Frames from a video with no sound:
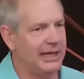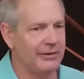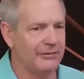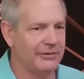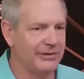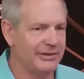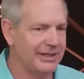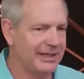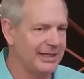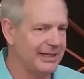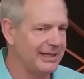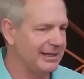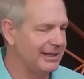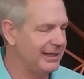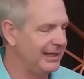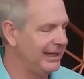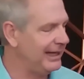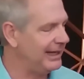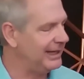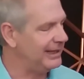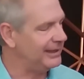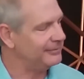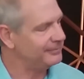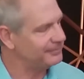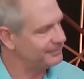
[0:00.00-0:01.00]
everything
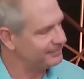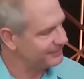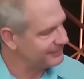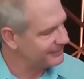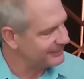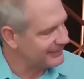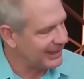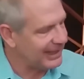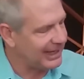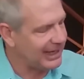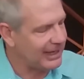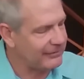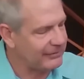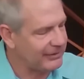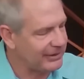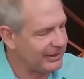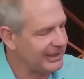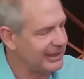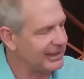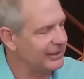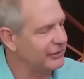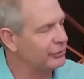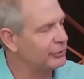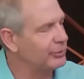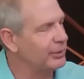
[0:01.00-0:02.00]

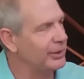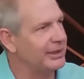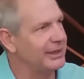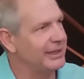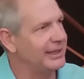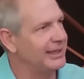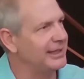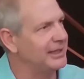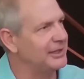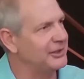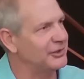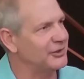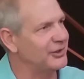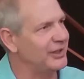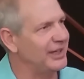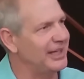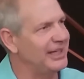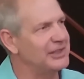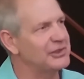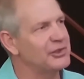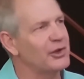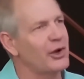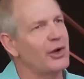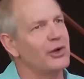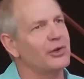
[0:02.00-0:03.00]
is within, isn't
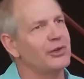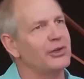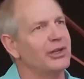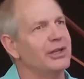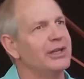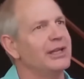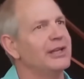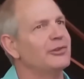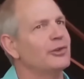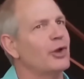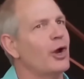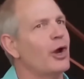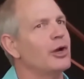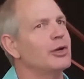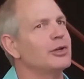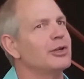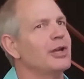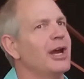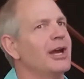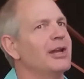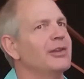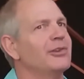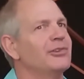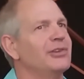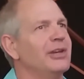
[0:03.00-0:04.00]
it? It's a hard
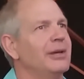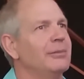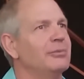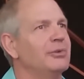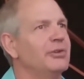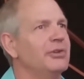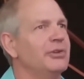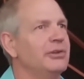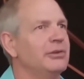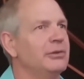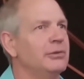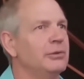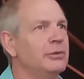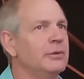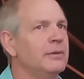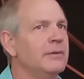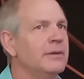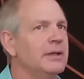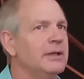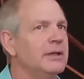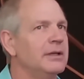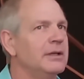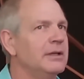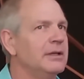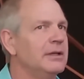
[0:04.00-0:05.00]
concept to
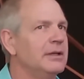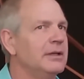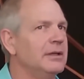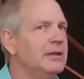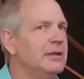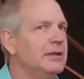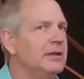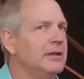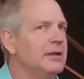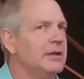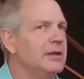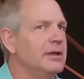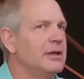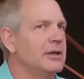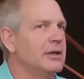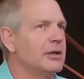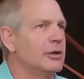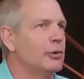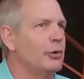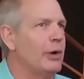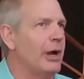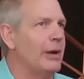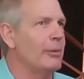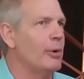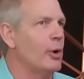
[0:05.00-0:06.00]

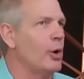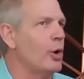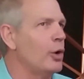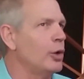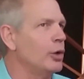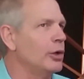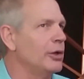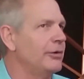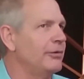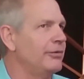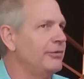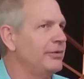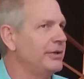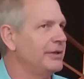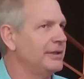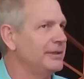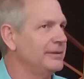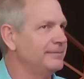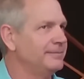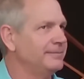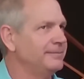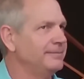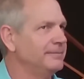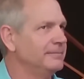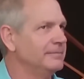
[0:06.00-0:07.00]
grab a hold of
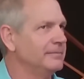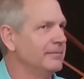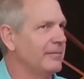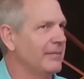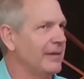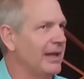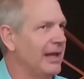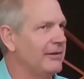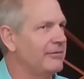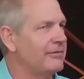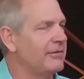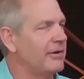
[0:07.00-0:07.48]
at